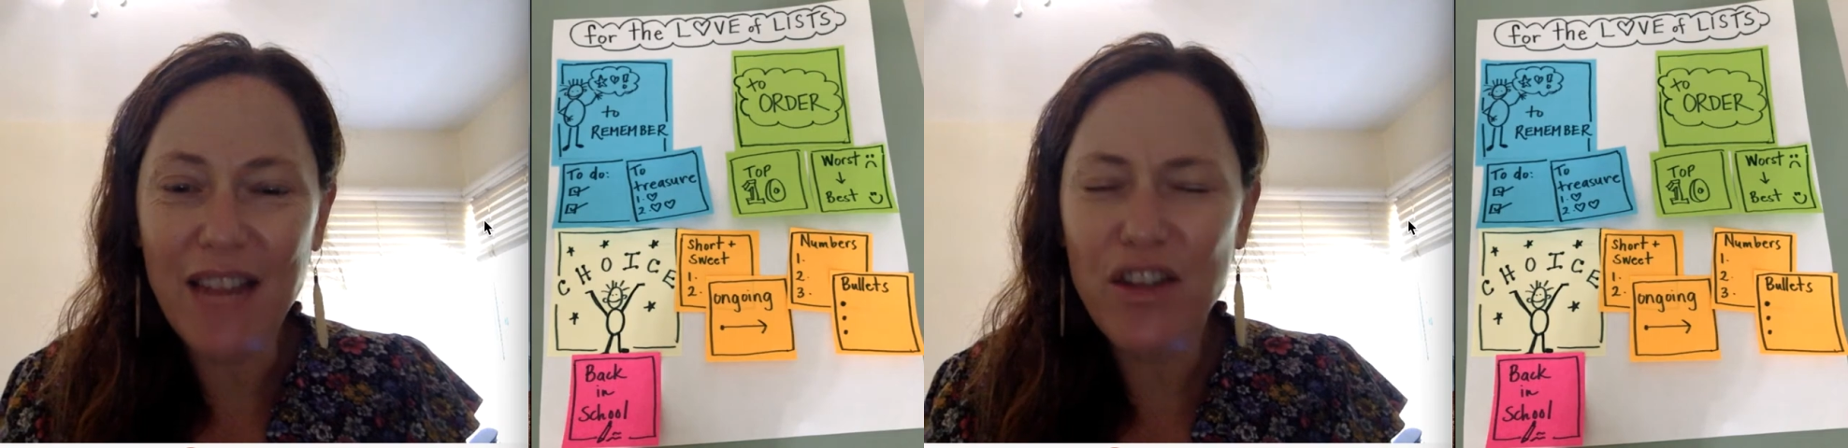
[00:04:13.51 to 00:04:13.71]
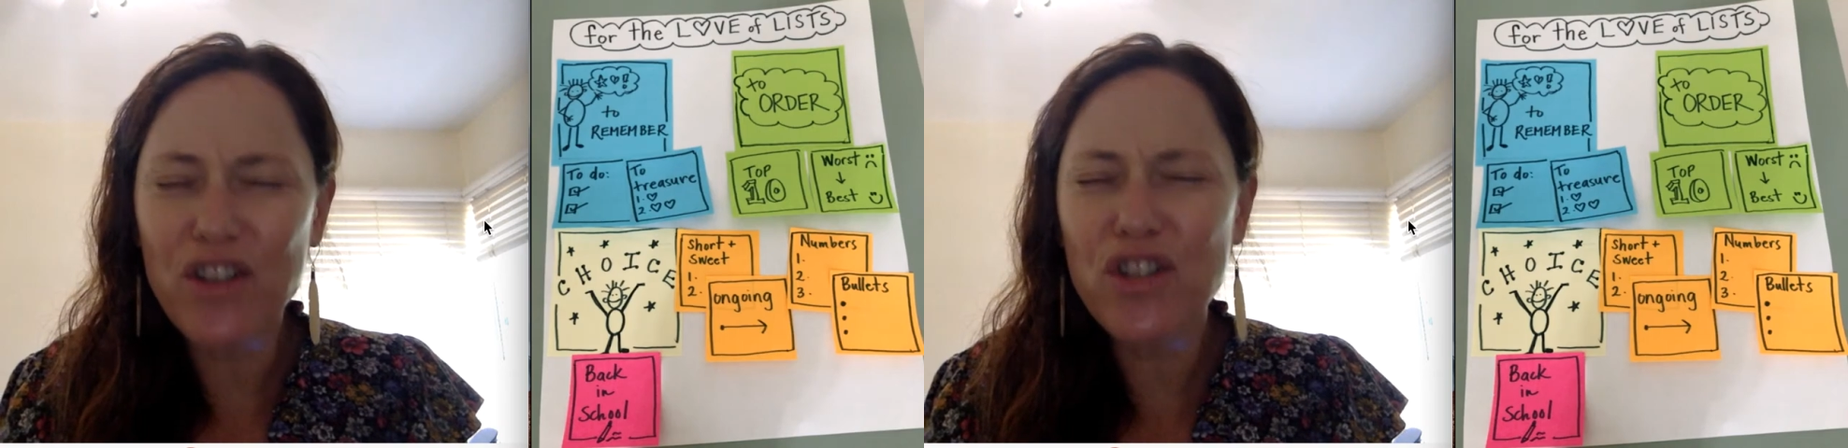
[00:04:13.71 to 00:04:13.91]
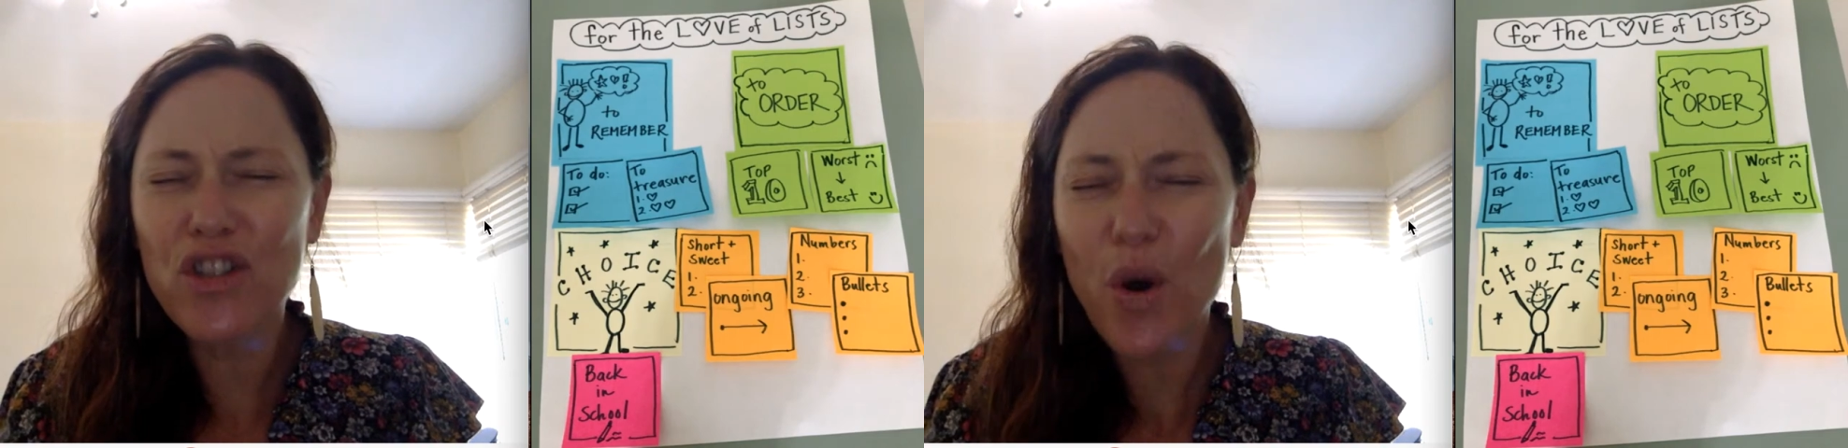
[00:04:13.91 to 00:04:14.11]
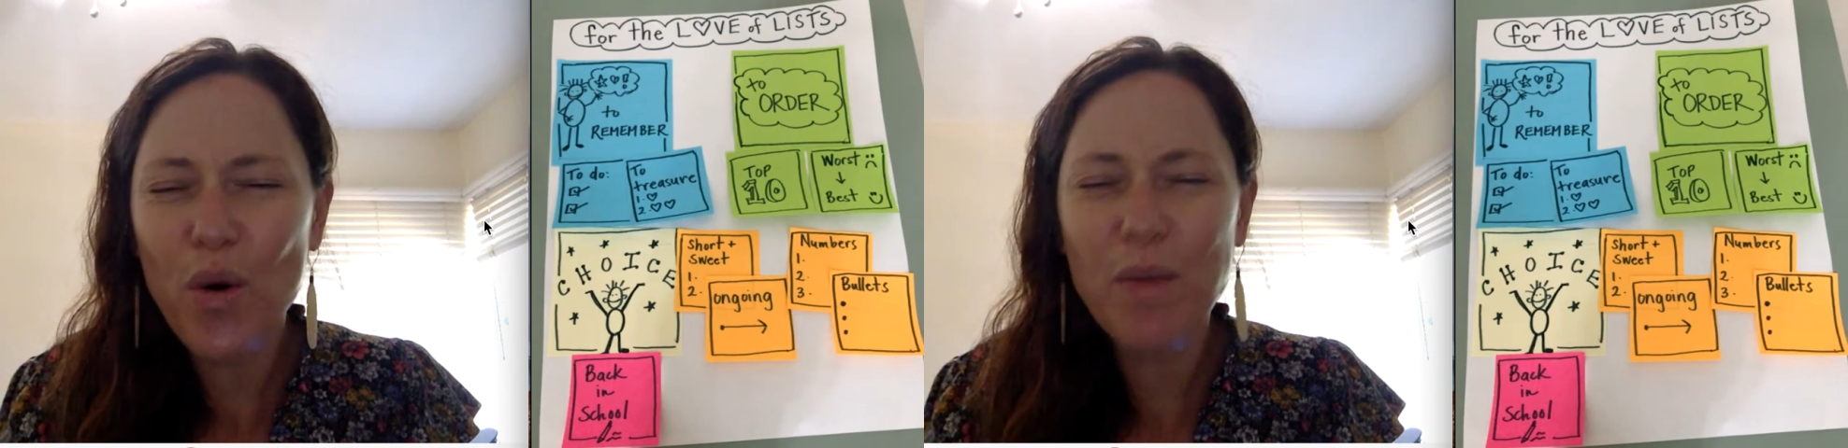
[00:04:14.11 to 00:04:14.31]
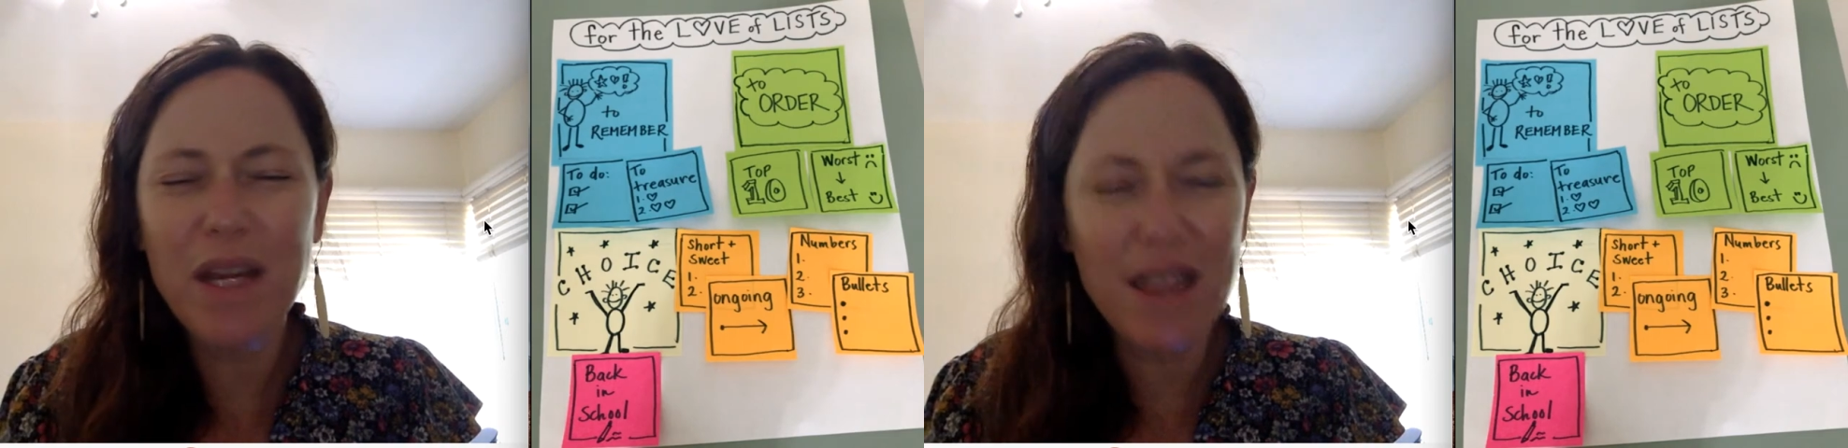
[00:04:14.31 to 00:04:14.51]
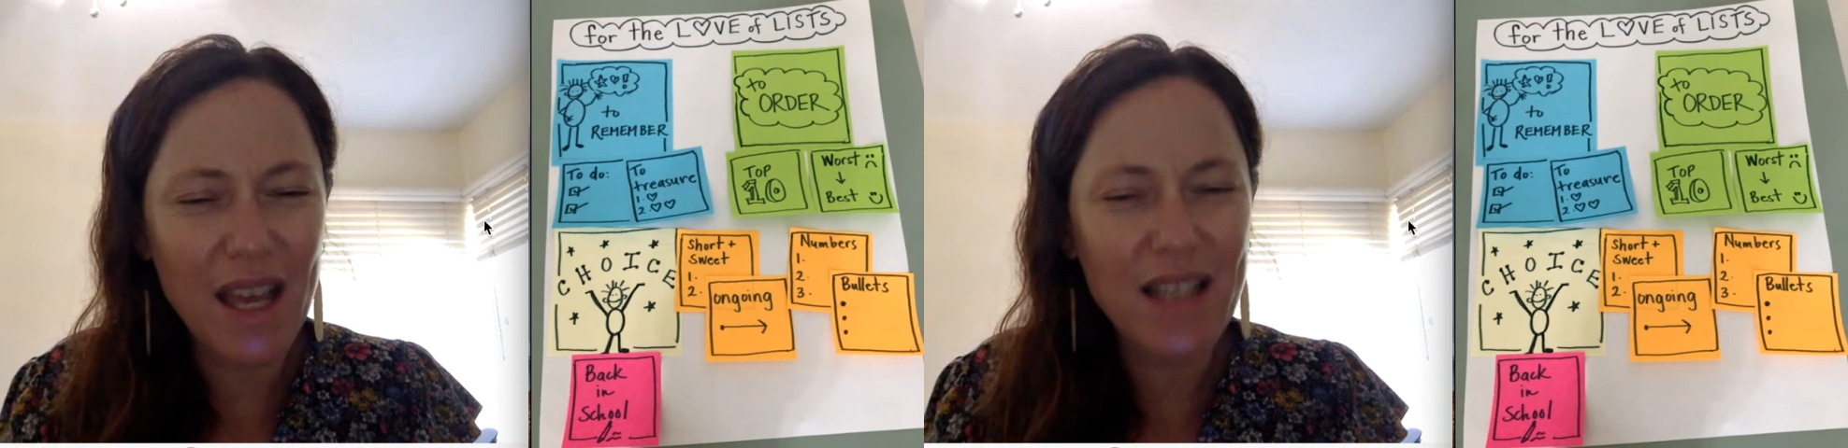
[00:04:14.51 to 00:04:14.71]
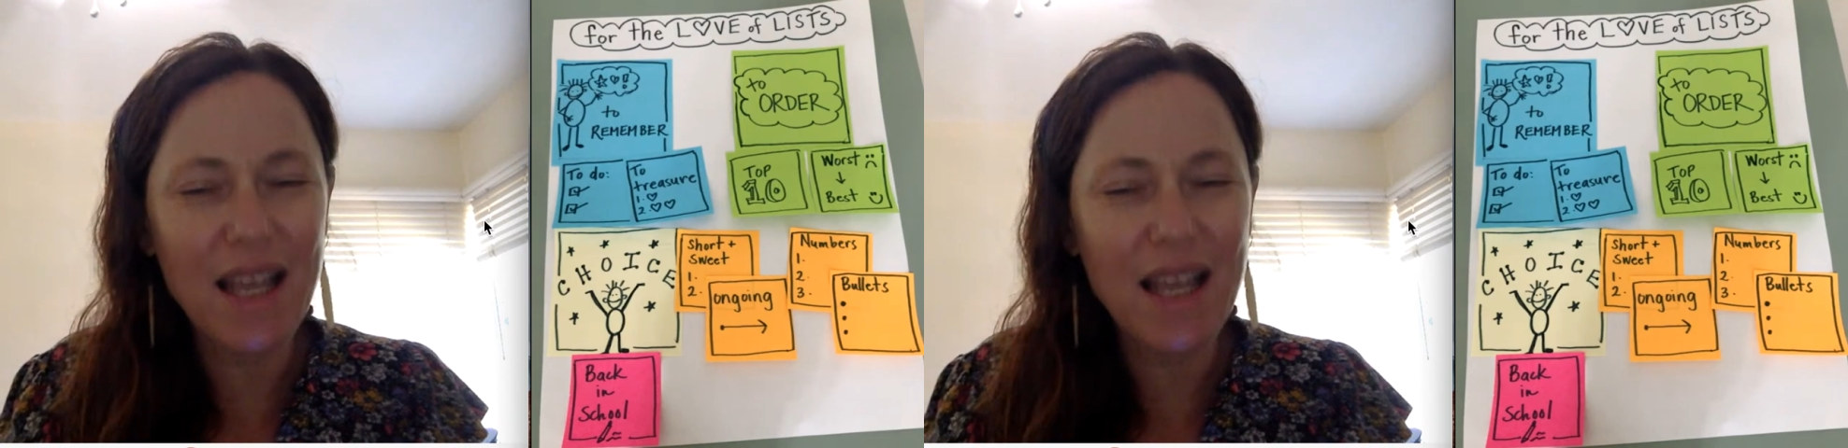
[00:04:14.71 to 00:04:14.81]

There's so many things